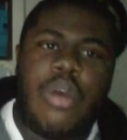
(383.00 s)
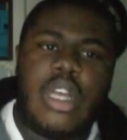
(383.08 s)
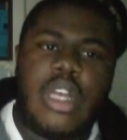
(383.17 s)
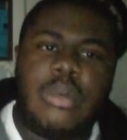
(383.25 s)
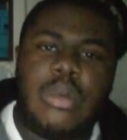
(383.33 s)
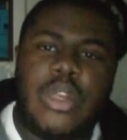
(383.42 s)

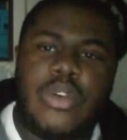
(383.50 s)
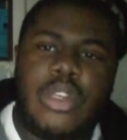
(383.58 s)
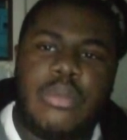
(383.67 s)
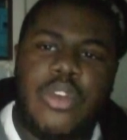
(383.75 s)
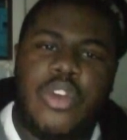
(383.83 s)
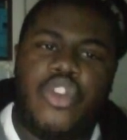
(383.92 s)
possibly
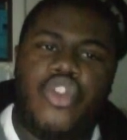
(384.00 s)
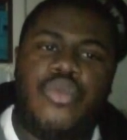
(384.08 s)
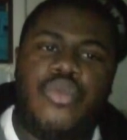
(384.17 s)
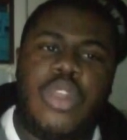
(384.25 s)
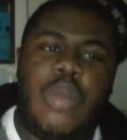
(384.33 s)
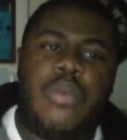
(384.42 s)
there's something you can
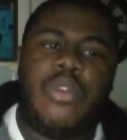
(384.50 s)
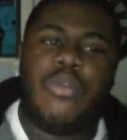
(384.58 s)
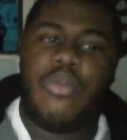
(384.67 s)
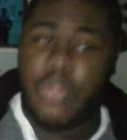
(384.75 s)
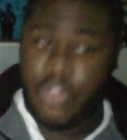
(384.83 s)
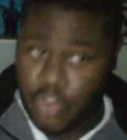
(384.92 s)
do there
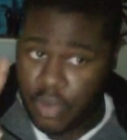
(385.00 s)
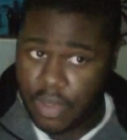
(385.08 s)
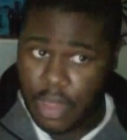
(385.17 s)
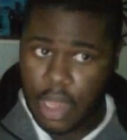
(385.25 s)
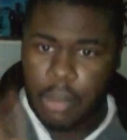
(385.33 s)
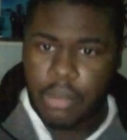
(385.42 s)
with two
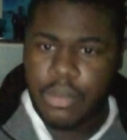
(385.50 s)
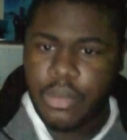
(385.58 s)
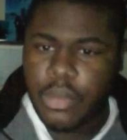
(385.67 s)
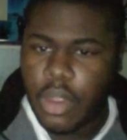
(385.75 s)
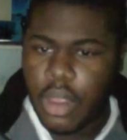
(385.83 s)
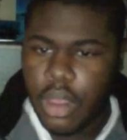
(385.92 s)
of them.
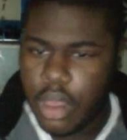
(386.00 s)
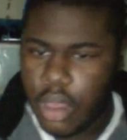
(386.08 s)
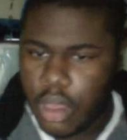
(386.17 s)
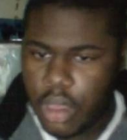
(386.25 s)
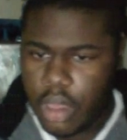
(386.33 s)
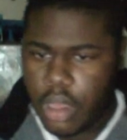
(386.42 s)

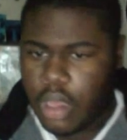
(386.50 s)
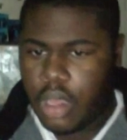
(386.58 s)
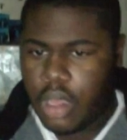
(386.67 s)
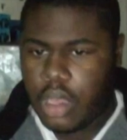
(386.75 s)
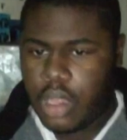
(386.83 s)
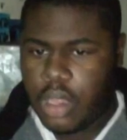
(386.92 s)

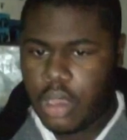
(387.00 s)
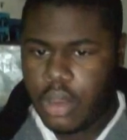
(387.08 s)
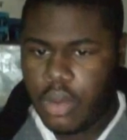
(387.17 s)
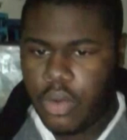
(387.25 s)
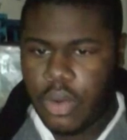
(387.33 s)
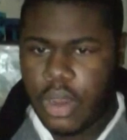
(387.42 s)
And
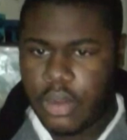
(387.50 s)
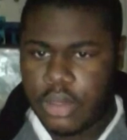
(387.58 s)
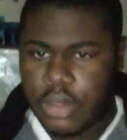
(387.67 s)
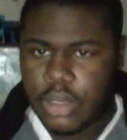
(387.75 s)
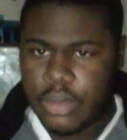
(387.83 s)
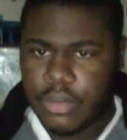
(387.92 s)
who
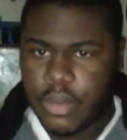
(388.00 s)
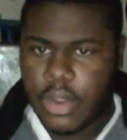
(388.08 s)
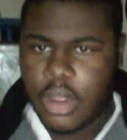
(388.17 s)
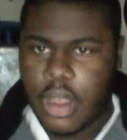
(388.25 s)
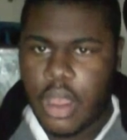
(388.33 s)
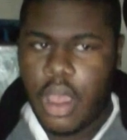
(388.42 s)
else?
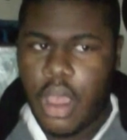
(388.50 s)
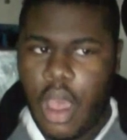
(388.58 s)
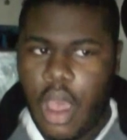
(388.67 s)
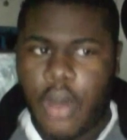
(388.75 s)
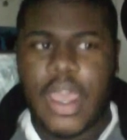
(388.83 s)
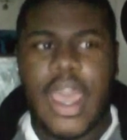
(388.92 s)

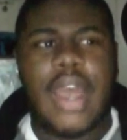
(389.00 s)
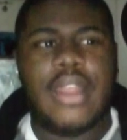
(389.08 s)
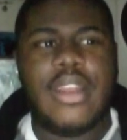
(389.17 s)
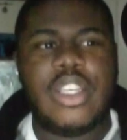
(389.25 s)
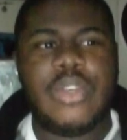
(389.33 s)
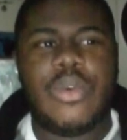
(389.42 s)
Okay,
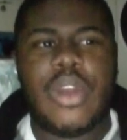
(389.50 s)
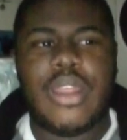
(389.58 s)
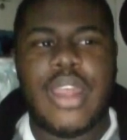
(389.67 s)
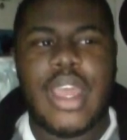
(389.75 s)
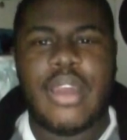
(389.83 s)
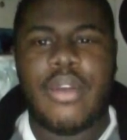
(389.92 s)
this one
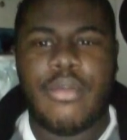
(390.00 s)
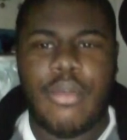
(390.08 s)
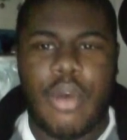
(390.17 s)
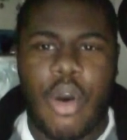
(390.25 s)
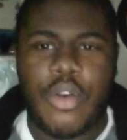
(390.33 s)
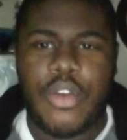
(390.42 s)
I think
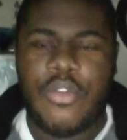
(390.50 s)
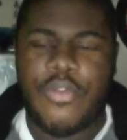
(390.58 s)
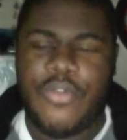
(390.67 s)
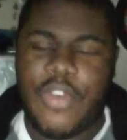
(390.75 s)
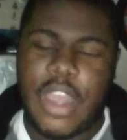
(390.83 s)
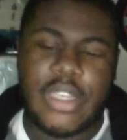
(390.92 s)
all
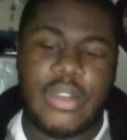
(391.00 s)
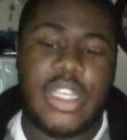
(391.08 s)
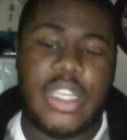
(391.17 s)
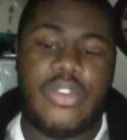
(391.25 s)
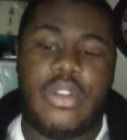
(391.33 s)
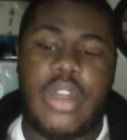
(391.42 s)
you fans of
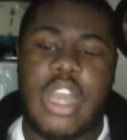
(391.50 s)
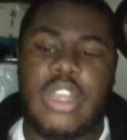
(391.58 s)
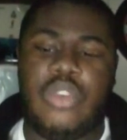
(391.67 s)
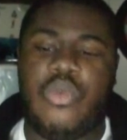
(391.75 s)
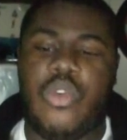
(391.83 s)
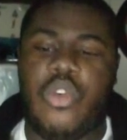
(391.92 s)
Days of Our Lives